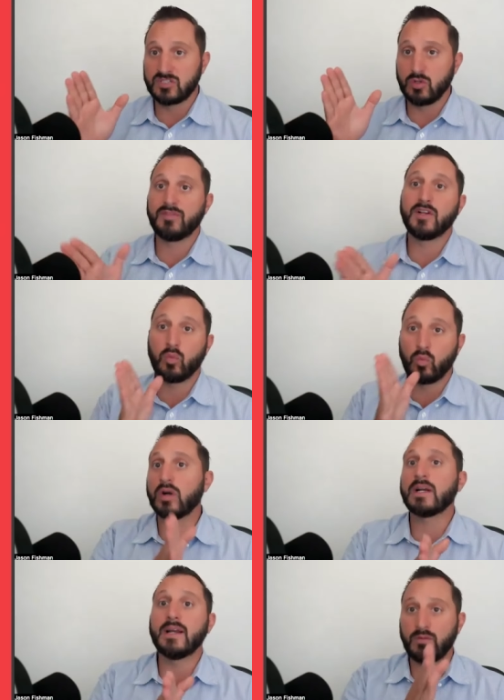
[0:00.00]
So if you're
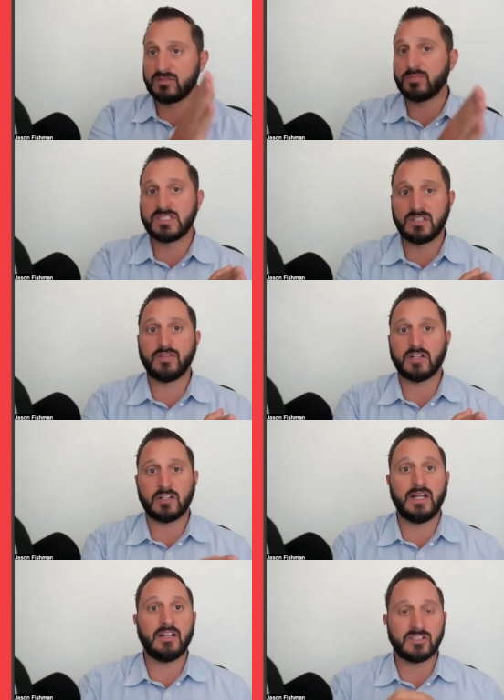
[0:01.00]
working with specific
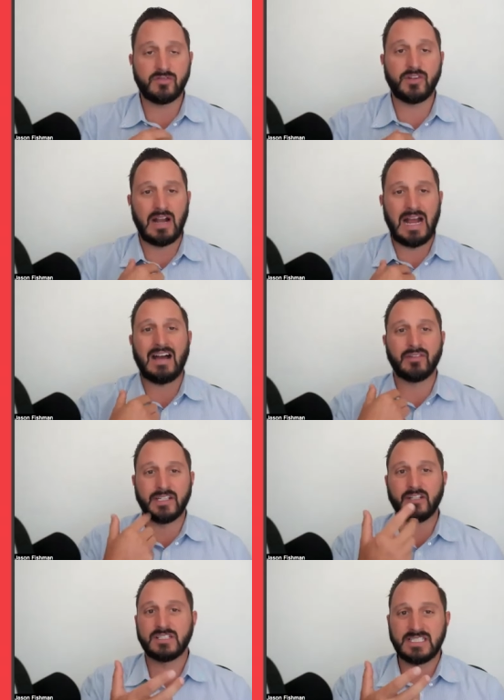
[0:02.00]
creators, if you're having
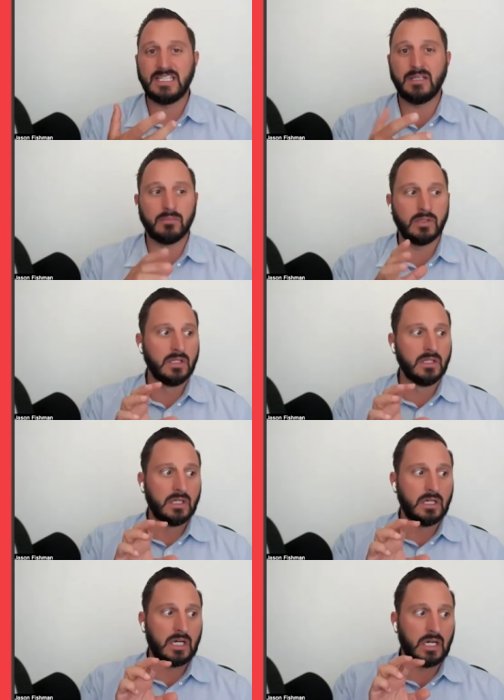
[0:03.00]
your team
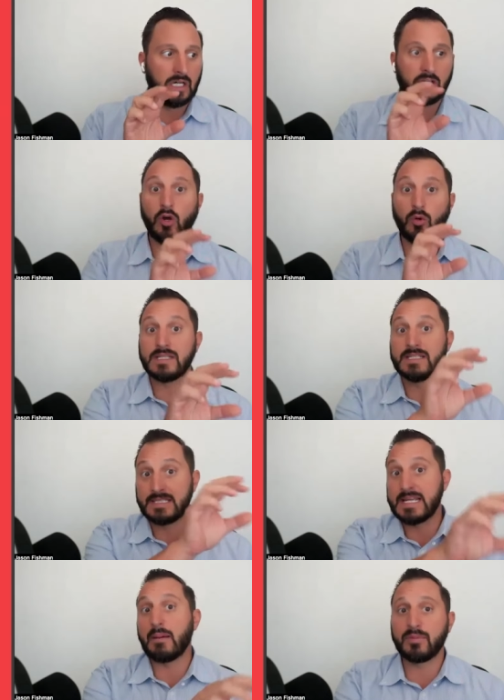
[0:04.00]
uh, go in
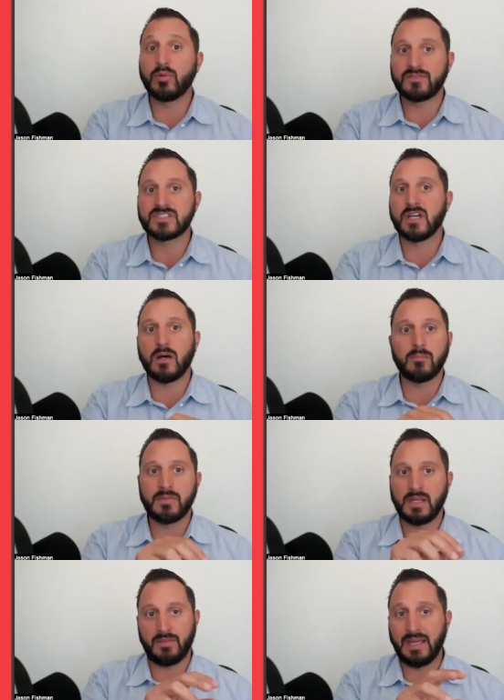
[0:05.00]
depth with some,
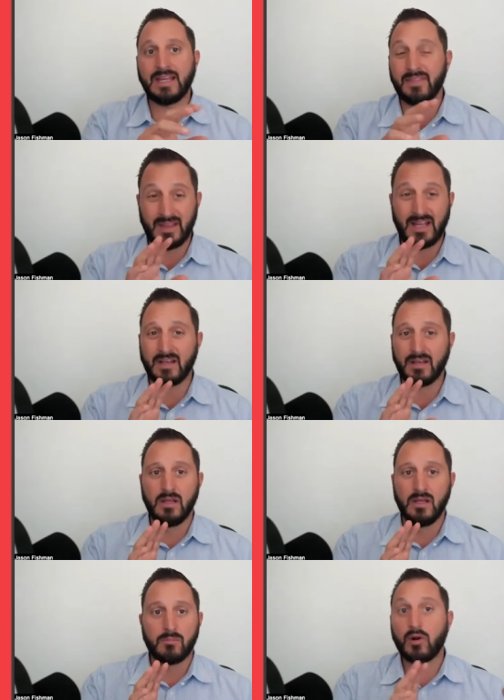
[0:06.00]
they, they can then
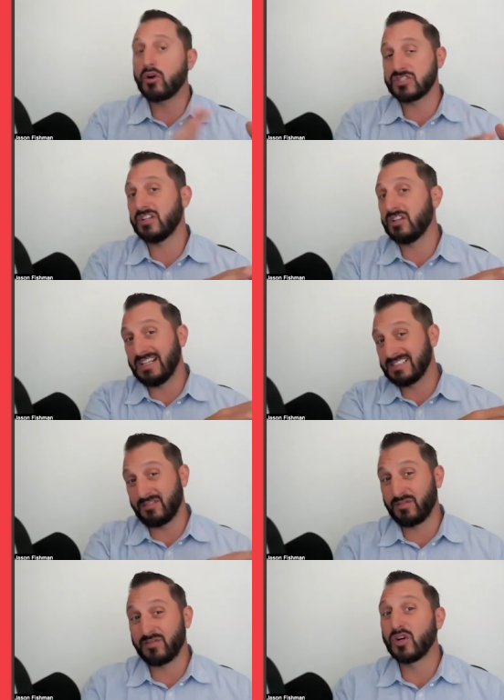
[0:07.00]
personalize it
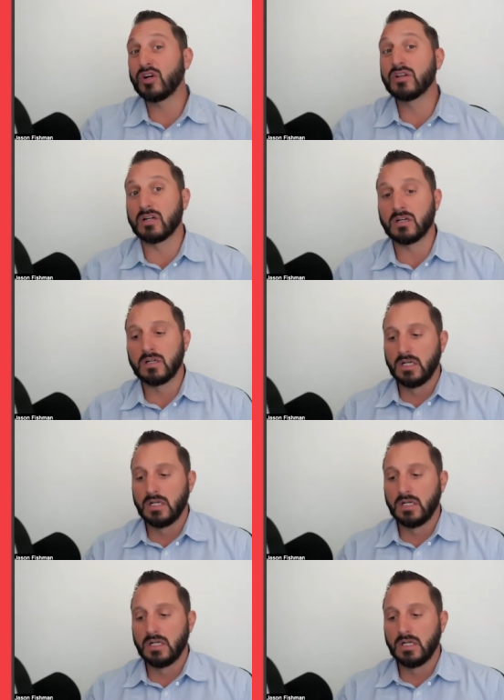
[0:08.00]
further.